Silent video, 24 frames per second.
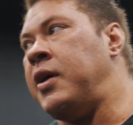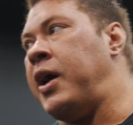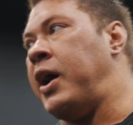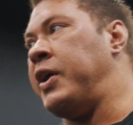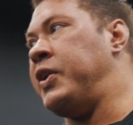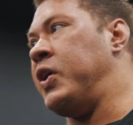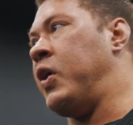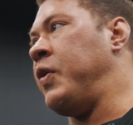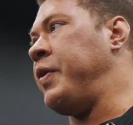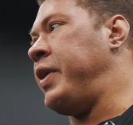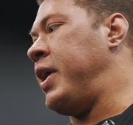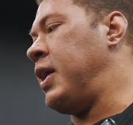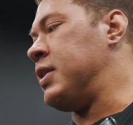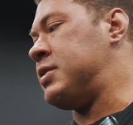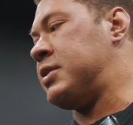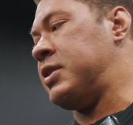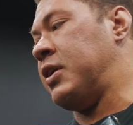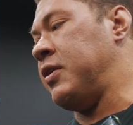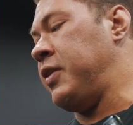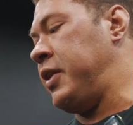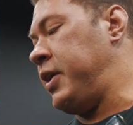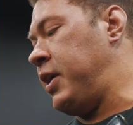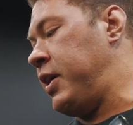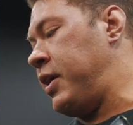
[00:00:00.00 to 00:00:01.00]
I don't
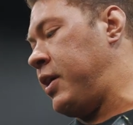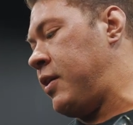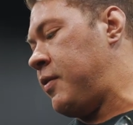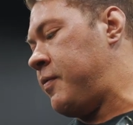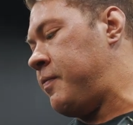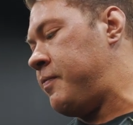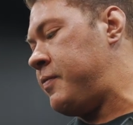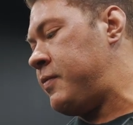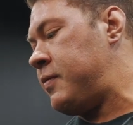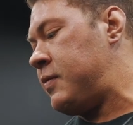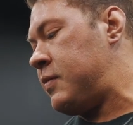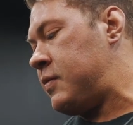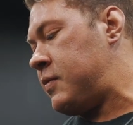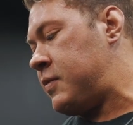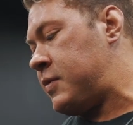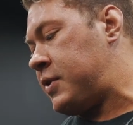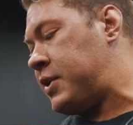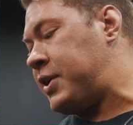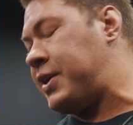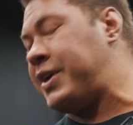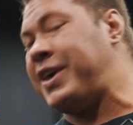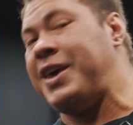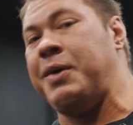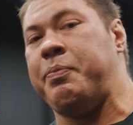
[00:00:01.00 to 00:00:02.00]
necessarily
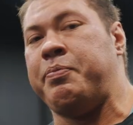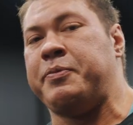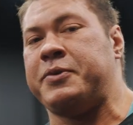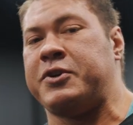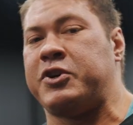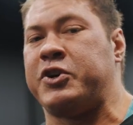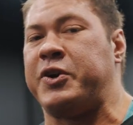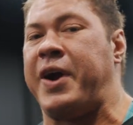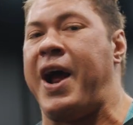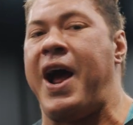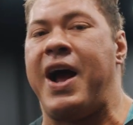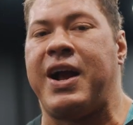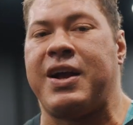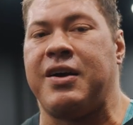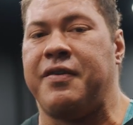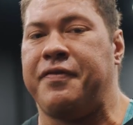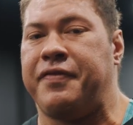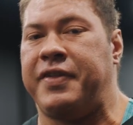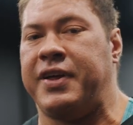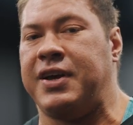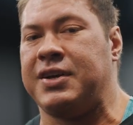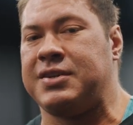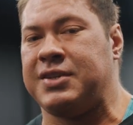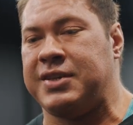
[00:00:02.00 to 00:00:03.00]
keep track
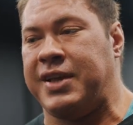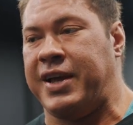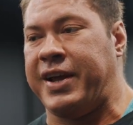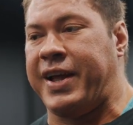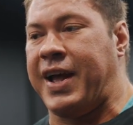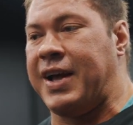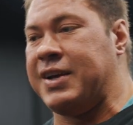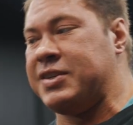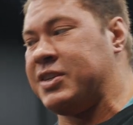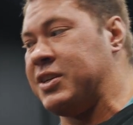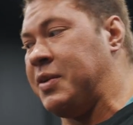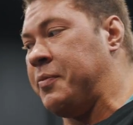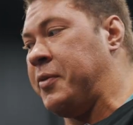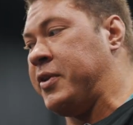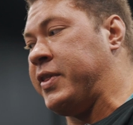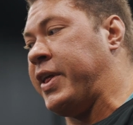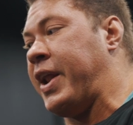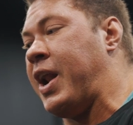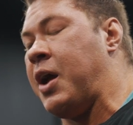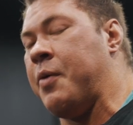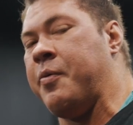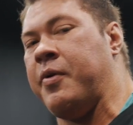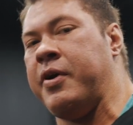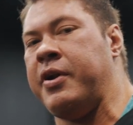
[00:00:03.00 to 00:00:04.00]
of this like as something
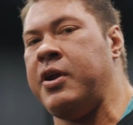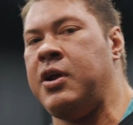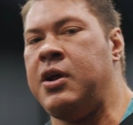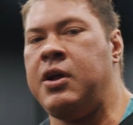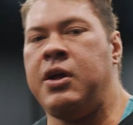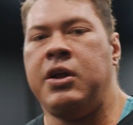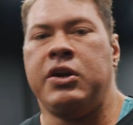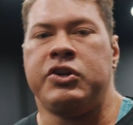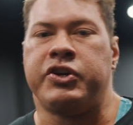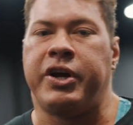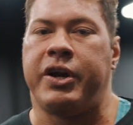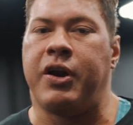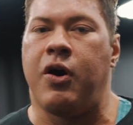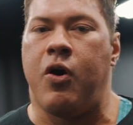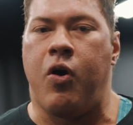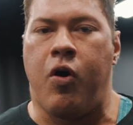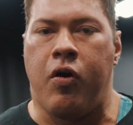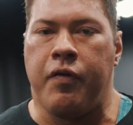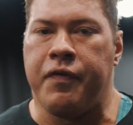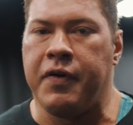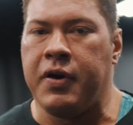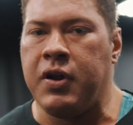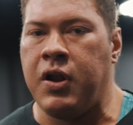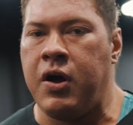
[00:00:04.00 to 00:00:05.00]
that I would try to
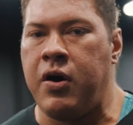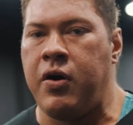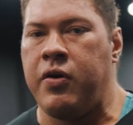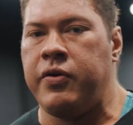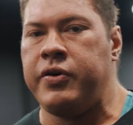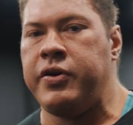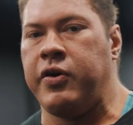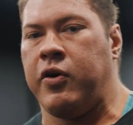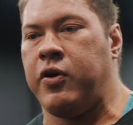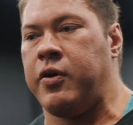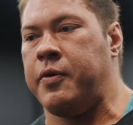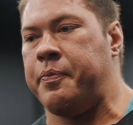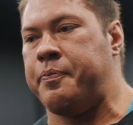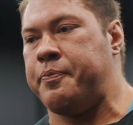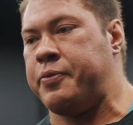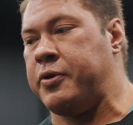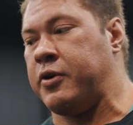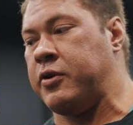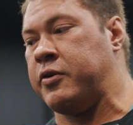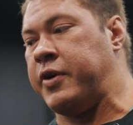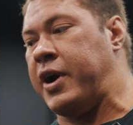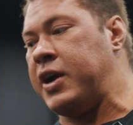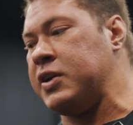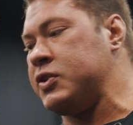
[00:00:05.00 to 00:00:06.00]
overload or
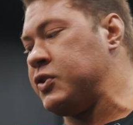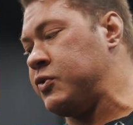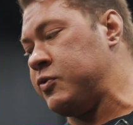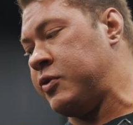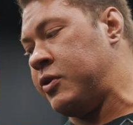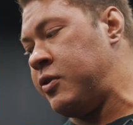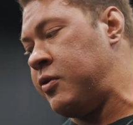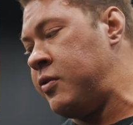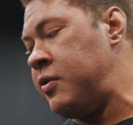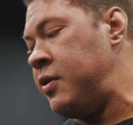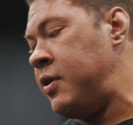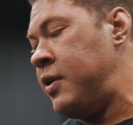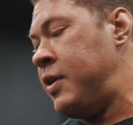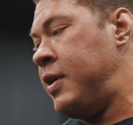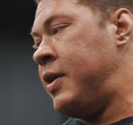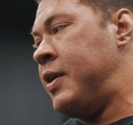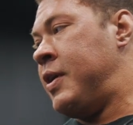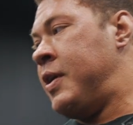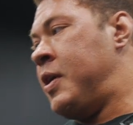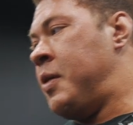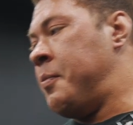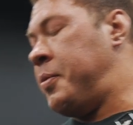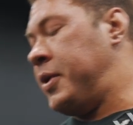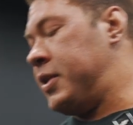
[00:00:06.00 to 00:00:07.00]
progress through,
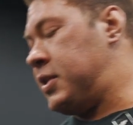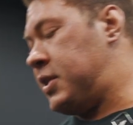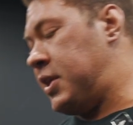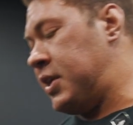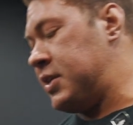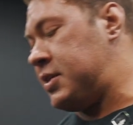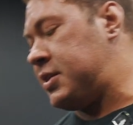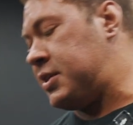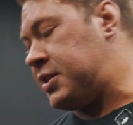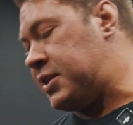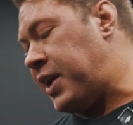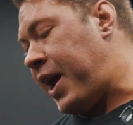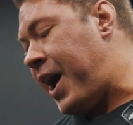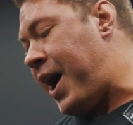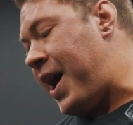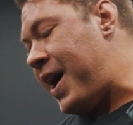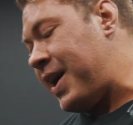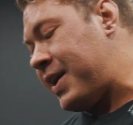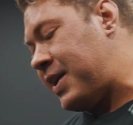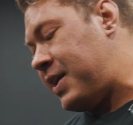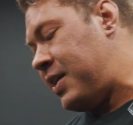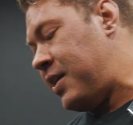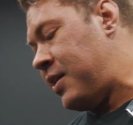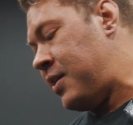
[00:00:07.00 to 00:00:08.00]
but this
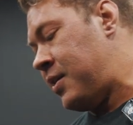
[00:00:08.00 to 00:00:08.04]
stack